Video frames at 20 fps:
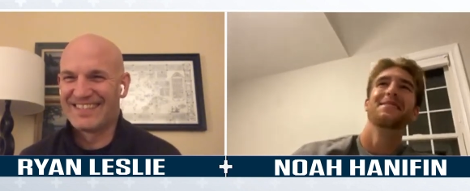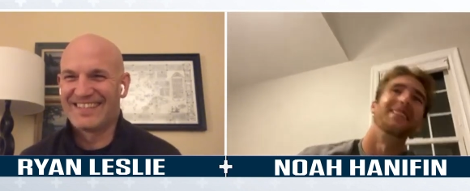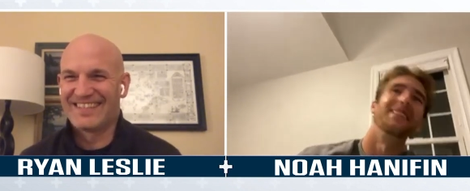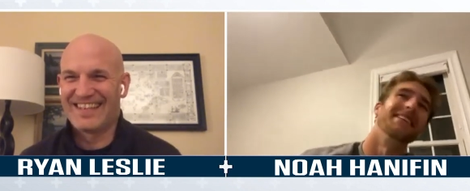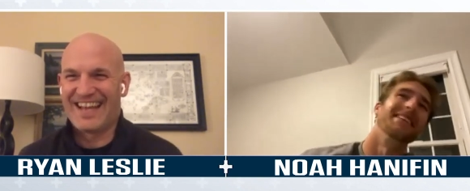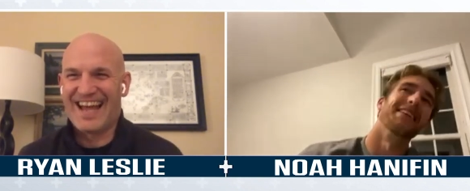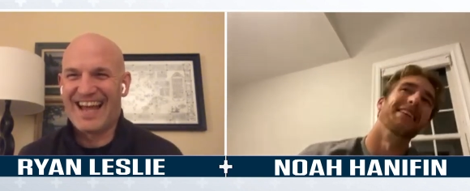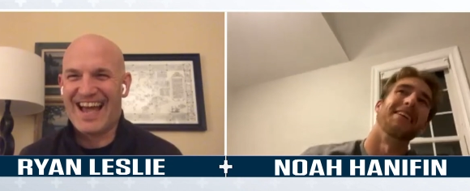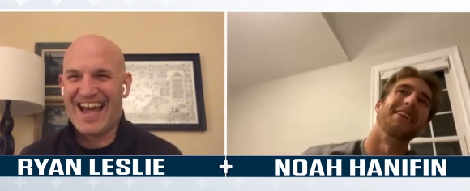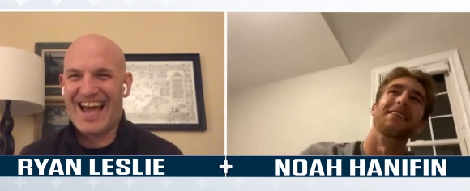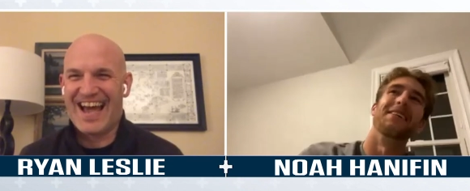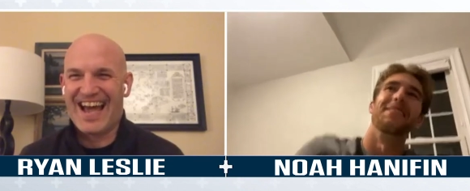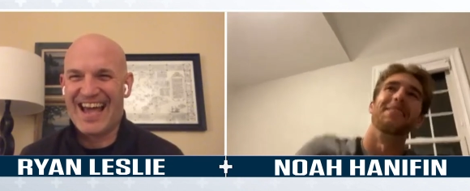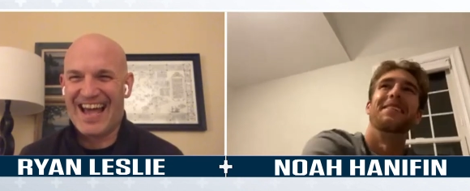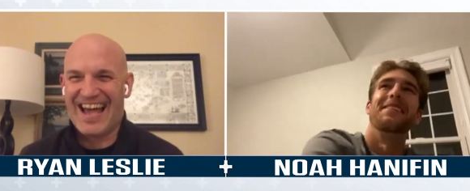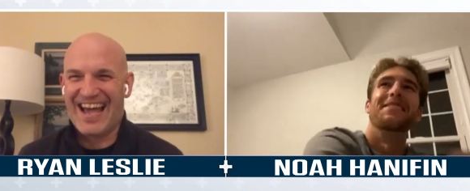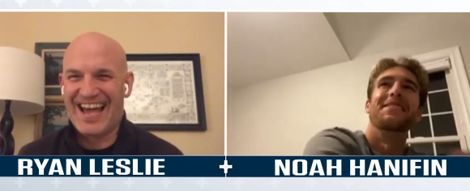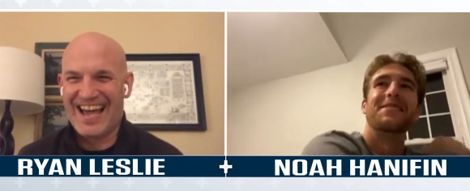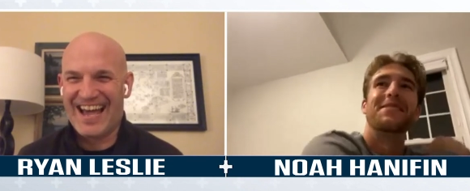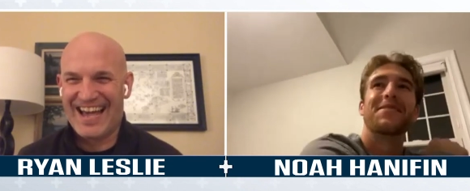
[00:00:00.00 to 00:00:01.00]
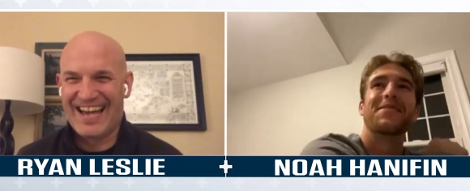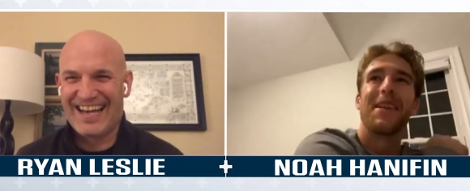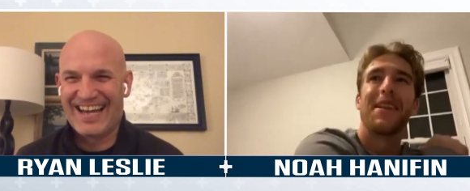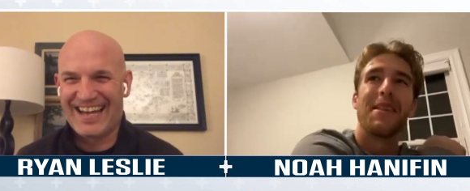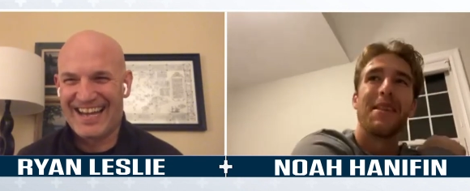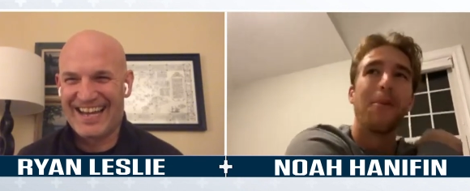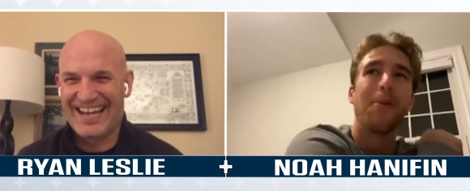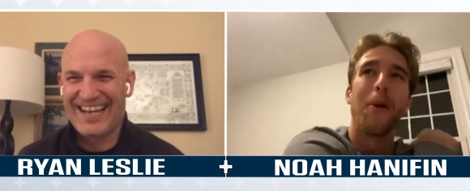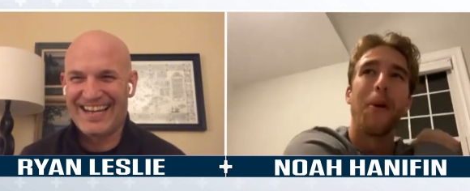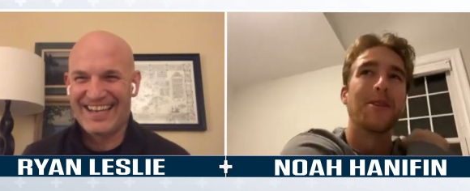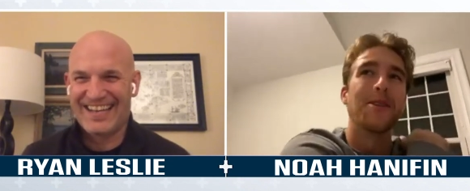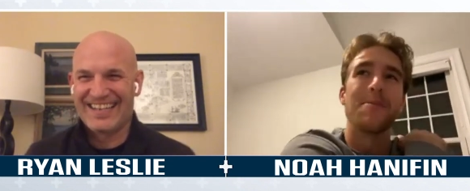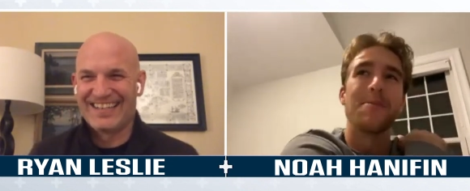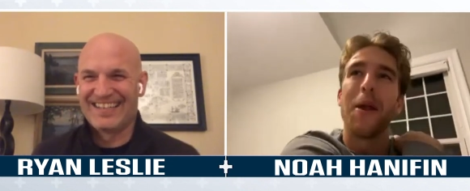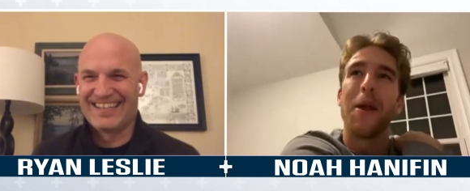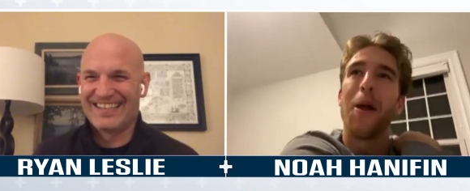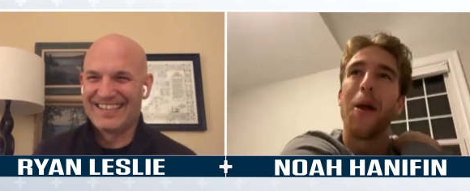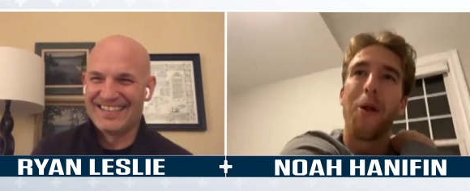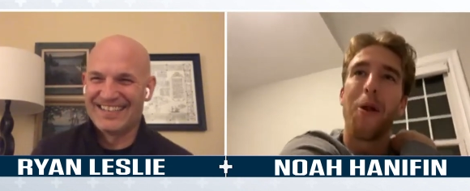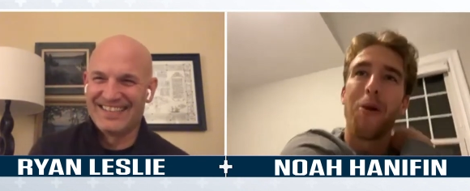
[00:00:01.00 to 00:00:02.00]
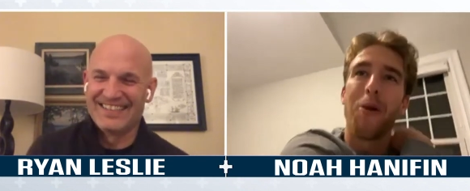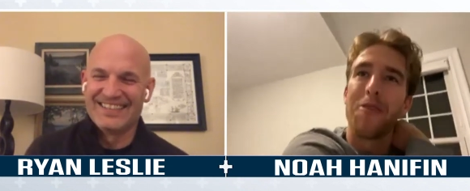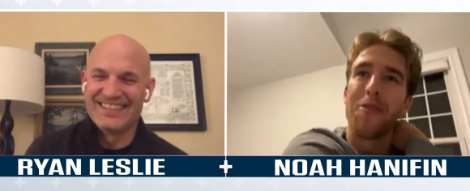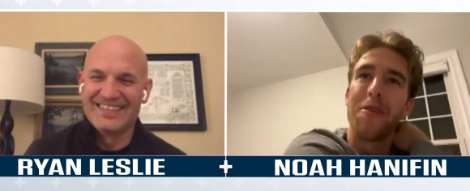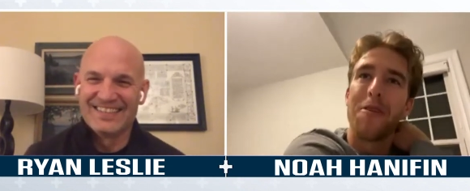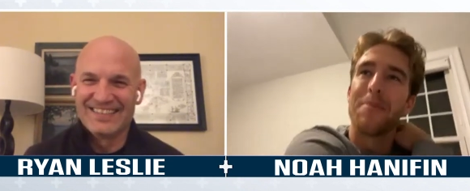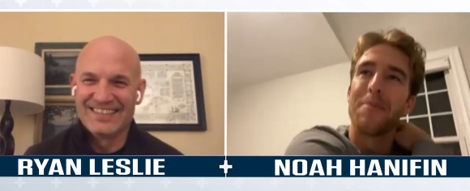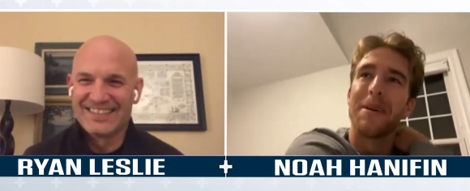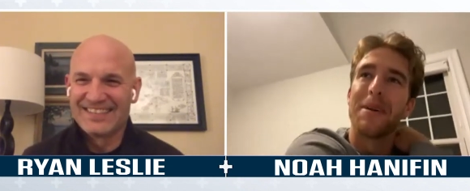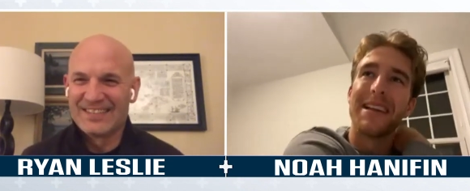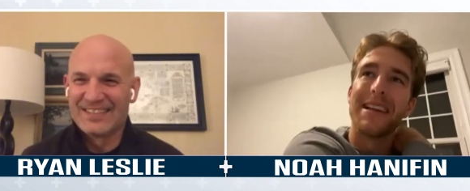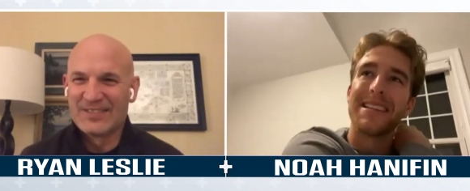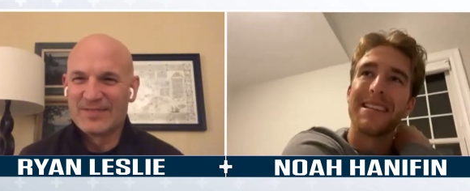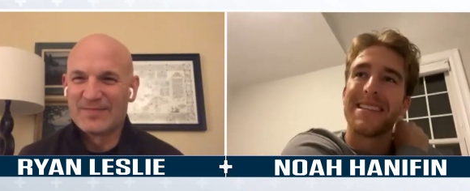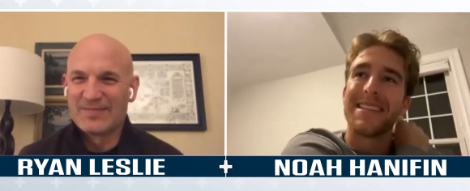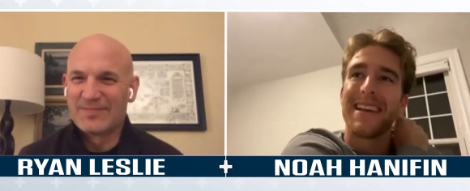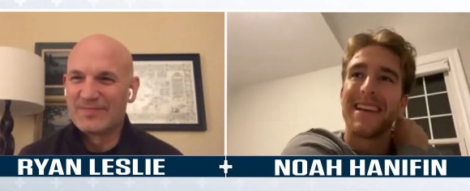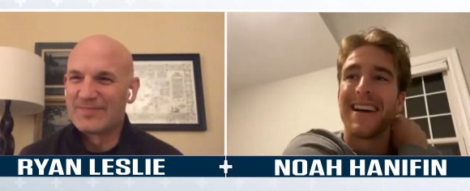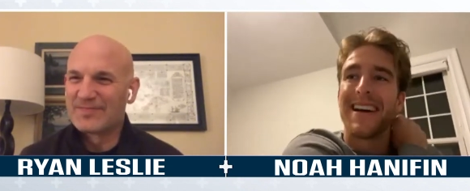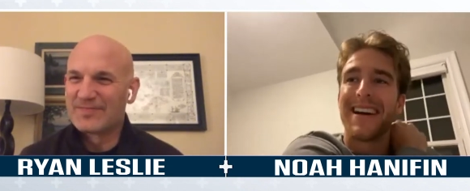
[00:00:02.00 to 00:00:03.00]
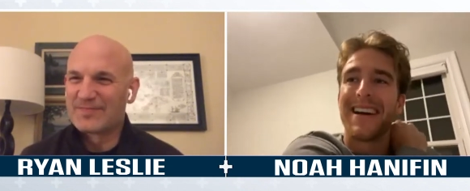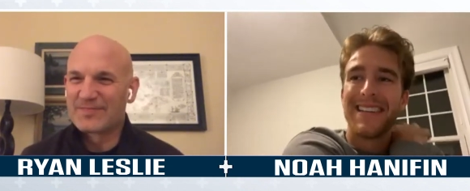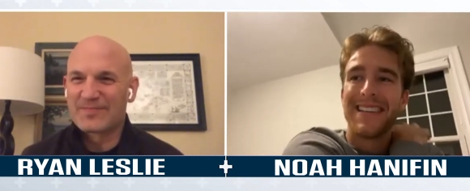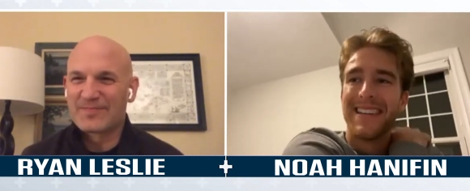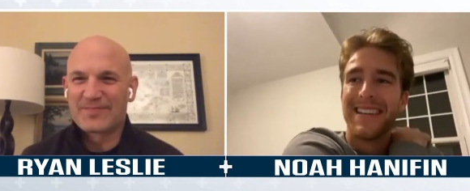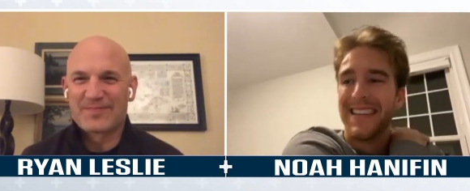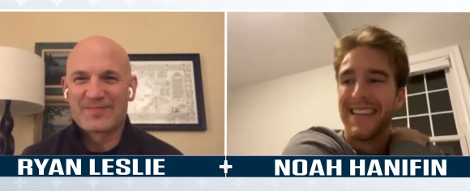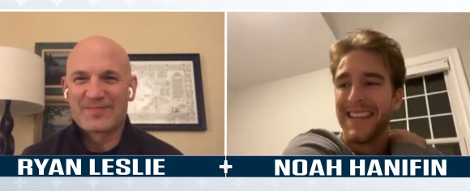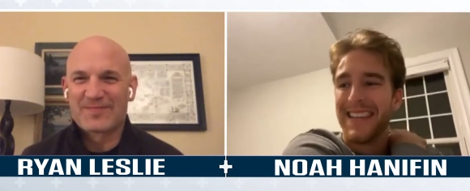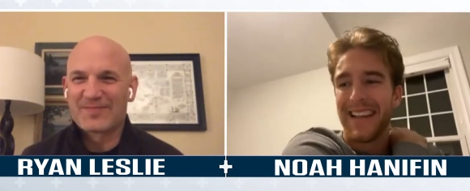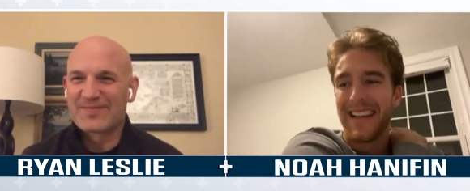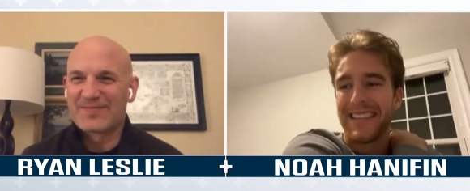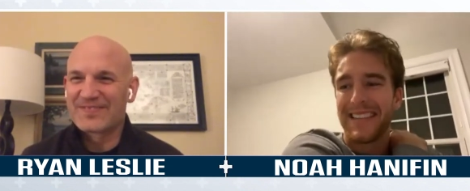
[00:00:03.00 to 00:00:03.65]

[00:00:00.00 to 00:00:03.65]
Speaker 1: but no, it, it, was fine. The boys have been all over him, but it's uh, that's